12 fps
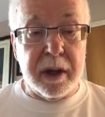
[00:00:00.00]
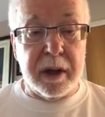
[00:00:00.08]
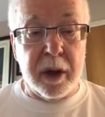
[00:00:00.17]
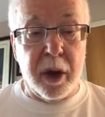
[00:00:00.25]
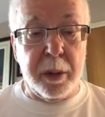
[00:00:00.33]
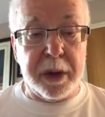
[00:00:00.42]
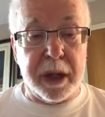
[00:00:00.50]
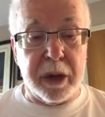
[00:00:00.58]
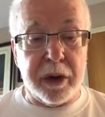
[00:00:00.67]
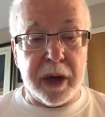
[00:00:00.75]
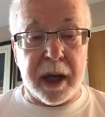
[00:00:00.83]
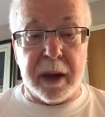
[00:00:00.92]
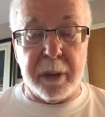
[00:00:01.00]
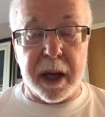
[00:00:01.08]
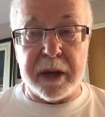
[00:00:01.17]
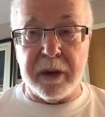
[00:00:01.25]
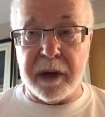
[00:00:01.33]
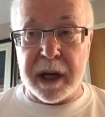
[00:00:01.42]
nobody looking in
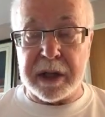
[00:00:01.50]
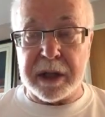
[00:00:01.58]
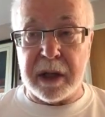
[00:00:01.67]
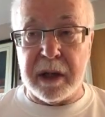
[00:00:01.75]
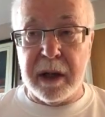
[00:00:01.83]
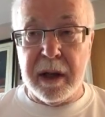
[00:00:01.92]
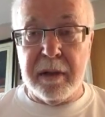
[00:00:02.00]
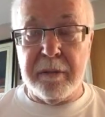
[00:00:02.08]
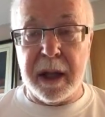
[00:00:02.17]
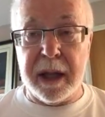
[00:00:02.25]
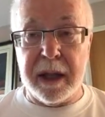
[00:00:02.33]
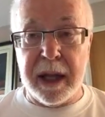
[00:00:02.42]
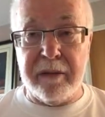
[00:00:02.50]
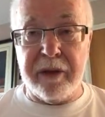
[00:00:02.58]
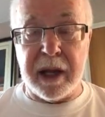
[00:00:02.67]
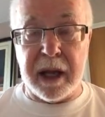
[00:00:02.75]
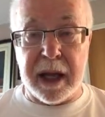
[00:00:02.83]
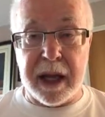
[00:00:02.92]
my direction, but
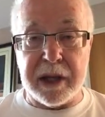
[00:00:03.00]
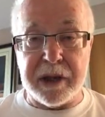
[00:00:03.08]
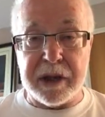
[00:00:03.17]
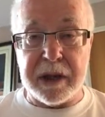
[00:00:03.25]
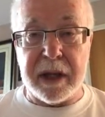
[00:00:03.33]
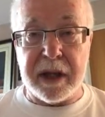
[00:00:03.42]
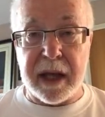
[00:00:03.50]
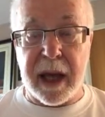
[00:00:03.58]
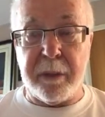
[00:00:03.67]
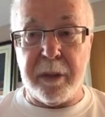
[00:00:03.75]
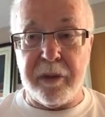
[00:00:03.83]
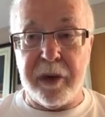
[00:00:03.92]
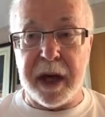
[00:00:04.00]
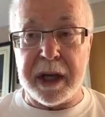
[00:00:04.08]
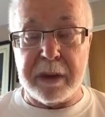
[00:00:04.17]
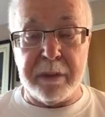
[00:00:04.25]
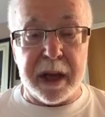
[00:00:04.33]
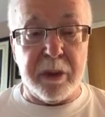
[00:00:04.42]
nevertheless that
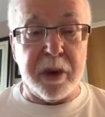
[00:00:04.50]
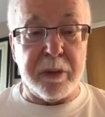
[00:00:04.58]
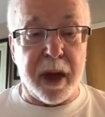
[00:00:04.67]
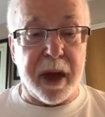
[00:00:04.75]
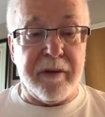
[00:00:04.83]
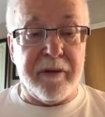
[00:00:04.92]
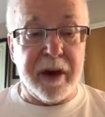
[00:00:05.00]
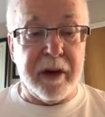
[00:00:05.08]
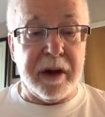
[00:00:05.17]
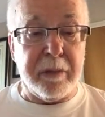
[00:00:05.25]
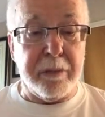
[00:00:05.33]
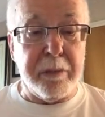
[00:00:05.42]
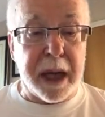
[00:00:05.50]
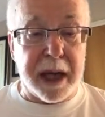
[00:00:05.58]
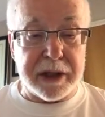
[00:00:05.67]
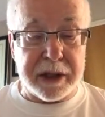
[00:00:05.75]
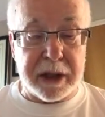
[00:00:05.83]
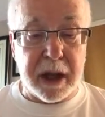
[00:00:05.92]
provided me with my very
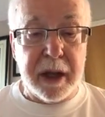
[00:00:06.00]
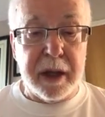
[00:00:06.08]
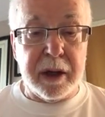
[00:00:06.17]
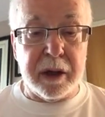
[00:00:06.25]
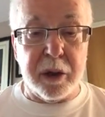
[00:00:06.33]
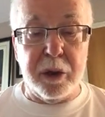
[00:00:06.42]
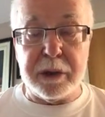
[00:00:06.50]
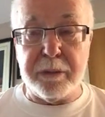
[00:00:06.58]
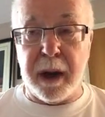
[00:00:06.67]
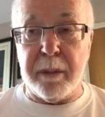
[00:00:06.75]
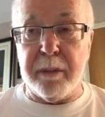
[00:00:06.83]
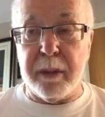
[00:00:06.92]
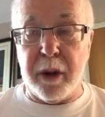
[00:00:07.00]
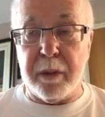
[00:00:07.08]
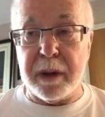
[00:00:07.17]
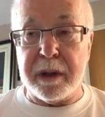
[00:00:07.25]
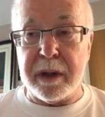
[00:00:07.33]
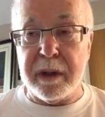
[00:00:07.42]
best goosebump
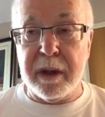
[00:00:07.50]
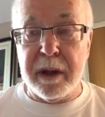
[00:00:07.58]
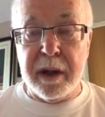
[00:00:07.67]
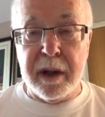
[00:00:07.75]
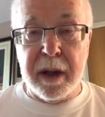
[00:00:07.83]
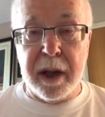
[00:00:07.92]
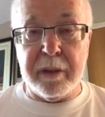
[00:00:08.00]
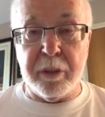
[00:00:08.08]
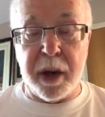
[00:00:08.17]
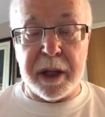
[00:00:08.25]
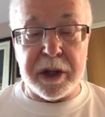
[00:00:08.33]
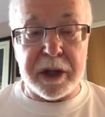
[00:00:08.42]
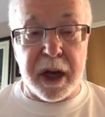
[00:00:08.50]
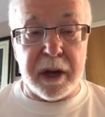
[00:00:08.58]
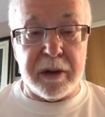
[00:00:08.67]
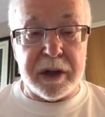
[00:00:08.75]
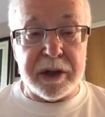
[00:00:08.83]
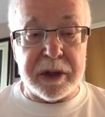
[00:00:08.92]
moment in Buenos
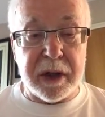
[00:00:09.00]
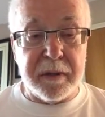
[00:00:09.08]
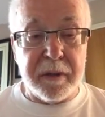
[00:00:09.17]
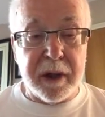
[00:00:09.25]
Aires.